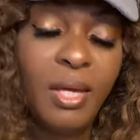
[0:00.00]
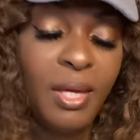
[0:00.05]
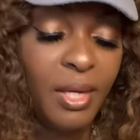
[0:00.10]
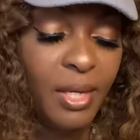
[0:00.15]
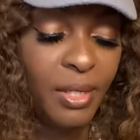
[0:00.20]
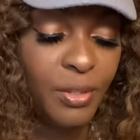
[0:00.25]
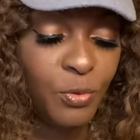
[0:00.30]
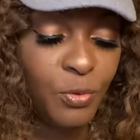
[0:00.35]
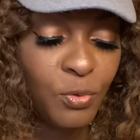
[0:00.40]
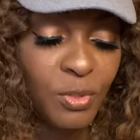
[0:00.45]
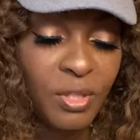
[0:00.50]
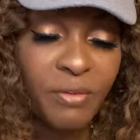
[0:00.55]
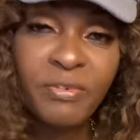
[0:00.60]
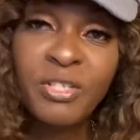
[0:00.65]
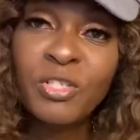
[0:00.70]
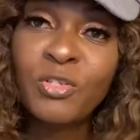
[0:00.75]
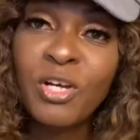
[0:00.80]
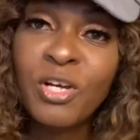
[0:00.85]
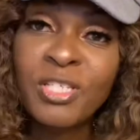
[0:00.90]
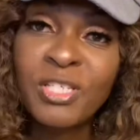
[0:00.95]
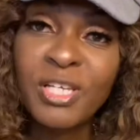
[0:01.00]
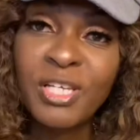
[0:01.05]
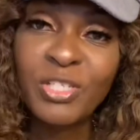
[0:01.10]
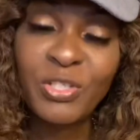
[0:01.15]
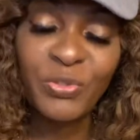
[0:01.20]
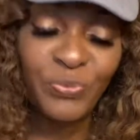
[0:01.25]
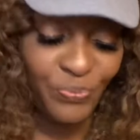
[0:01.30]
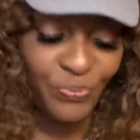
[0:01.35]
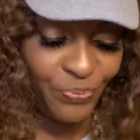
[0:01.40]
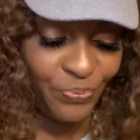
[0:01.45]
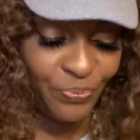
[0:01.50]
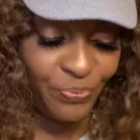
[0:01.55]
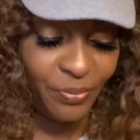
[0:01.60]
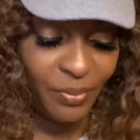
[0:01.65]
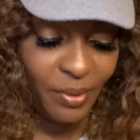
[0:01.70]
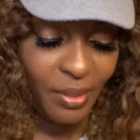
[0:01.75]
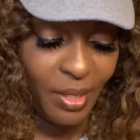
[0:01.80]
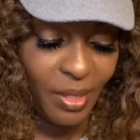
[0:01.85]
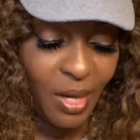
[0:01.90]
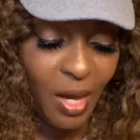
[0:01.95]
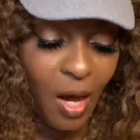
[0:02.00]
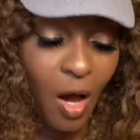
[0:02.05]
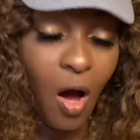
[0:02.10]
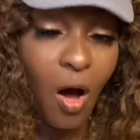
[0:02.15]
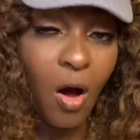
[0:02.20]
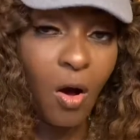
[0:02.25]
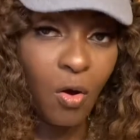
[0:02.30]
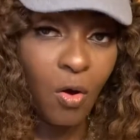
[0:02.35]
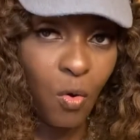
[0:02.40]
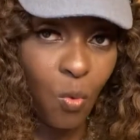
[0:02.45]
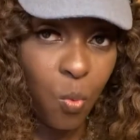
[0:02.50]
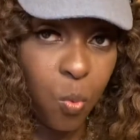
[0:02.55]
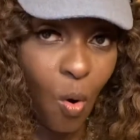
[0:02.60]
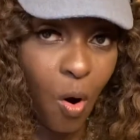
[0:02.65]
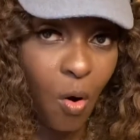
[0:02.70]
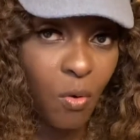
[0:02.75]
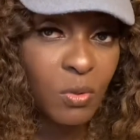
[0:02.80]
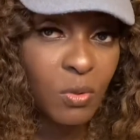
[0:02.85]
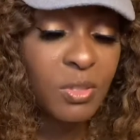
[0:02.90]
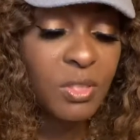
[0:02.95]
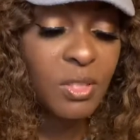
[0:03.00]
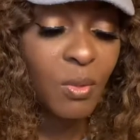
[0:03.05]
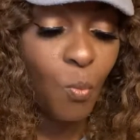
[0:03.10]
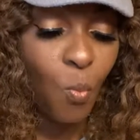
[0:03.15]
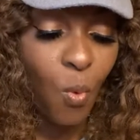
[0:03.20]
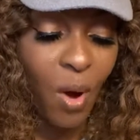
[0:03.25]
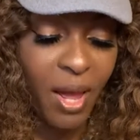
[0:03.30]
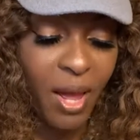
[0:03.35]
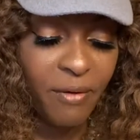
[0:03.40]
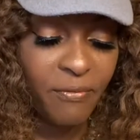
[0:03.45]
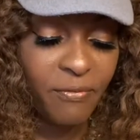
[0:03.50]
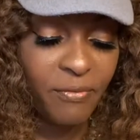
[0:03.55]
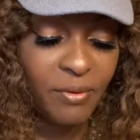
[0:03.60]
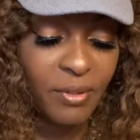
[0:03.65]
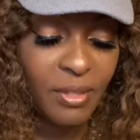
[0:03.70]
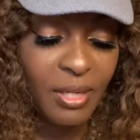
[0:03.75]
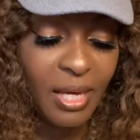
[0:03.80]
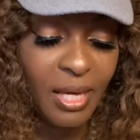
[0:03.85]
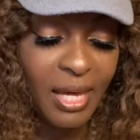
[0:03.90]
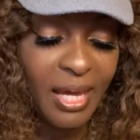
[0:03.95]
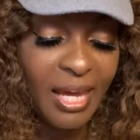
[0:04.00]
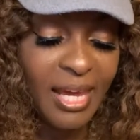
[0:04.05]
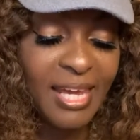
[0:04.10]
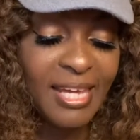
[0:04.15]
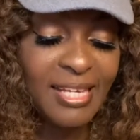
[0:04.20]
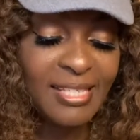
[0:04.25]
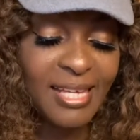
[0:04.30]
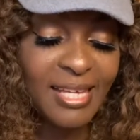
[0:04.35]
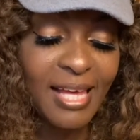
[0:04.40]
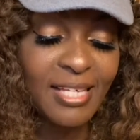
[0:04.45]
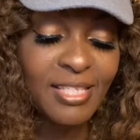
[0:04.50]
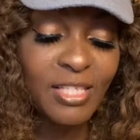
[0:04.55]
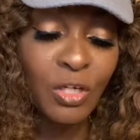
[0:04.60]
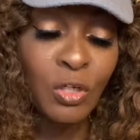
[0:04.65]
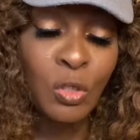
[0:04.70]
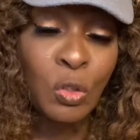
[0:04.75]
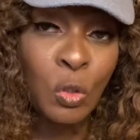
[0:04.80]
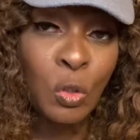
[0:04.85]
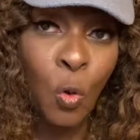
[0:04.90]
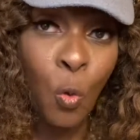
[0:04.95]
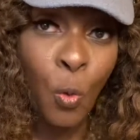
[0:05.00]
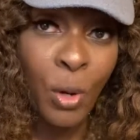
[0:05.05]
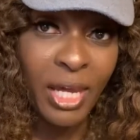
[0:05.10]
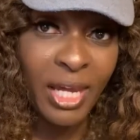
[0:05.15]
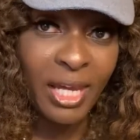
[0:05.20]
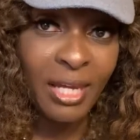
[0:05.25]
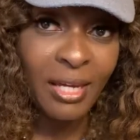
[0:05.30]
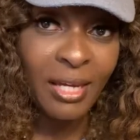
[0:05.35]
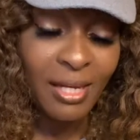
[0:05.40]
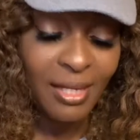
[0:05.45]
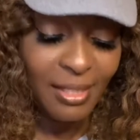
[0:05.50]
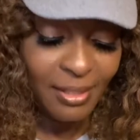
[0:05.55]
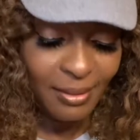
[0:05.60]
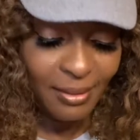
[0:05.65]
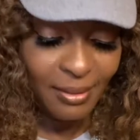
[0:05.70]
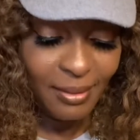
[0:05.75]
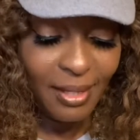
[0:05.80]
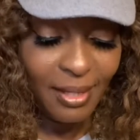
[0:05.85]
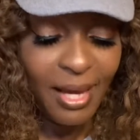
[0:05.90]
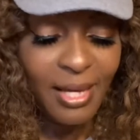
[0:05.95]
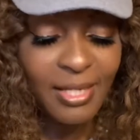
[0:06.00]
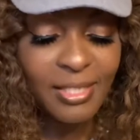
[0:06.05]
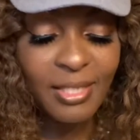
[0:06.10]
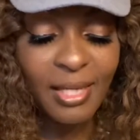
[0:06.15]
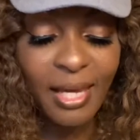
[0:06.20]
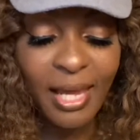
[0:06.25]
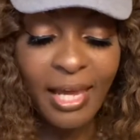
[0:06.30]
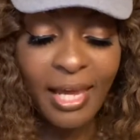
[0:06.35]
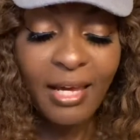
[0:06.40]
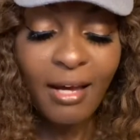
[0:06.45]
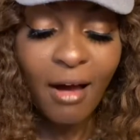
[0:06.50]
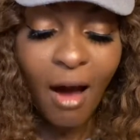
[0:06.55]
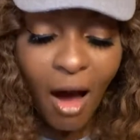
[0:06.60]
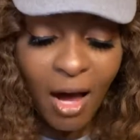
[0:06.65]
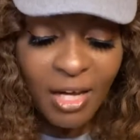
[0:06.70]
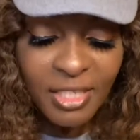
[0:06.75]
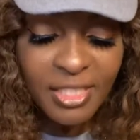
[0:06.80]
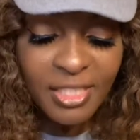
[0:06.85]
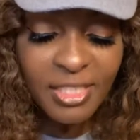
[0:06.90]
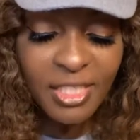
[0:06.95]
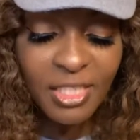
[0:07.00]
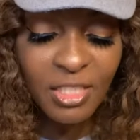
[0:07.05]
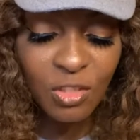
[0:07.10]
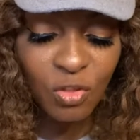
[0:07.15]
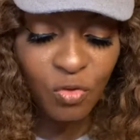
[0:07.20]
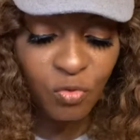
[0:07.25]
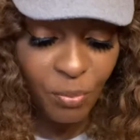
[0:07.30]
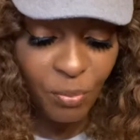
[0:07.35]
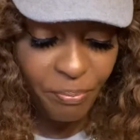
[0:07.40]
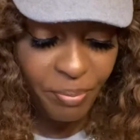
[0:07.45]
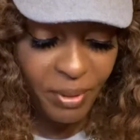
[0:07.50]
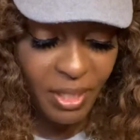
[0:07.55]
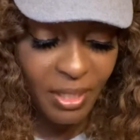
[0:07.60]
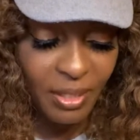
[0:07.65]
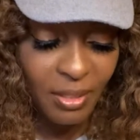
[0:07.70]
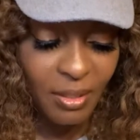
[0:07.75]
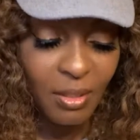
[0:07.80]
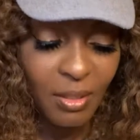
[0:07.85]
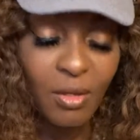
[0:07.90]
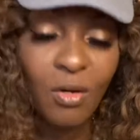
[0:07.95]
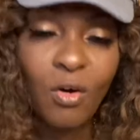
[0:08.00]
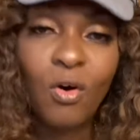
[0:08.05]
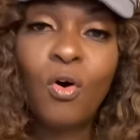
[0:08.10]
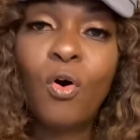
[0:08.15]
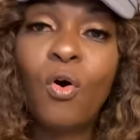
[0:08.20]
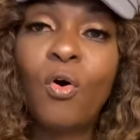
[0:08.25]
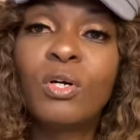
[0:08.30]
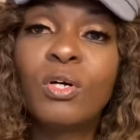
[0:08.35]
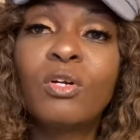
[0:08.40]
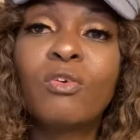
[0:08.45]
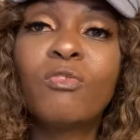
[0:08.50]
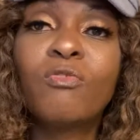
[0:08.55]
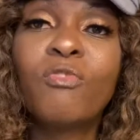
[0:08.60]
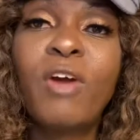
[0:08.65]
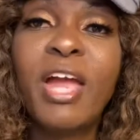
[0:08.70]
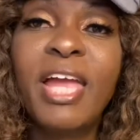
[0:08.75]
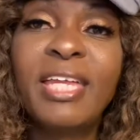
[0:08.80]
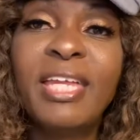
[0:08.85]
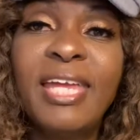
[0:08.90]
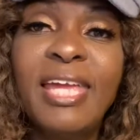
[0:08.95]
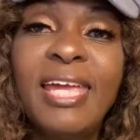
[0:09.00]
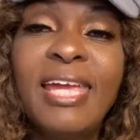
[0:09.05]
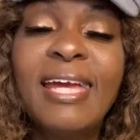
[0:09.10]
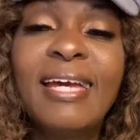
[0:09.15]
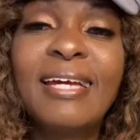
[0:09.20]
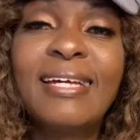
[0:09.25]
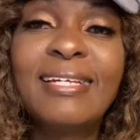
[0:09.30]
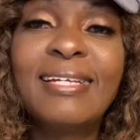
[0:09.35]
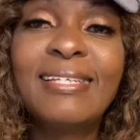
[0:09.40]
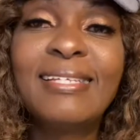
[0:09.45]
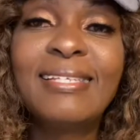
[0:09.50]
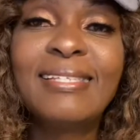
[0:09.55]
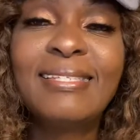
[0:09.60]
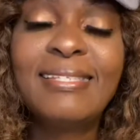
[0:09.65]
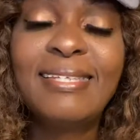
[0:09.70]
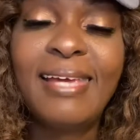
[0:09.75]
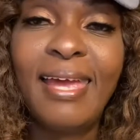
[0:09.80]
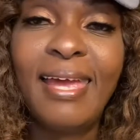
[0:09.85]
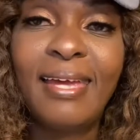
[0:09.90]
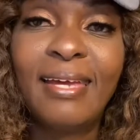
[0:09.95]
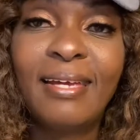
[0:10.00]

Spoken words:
New Living Translation. A quarrelsome wife is as annoying as a constant dripping on a rainy day.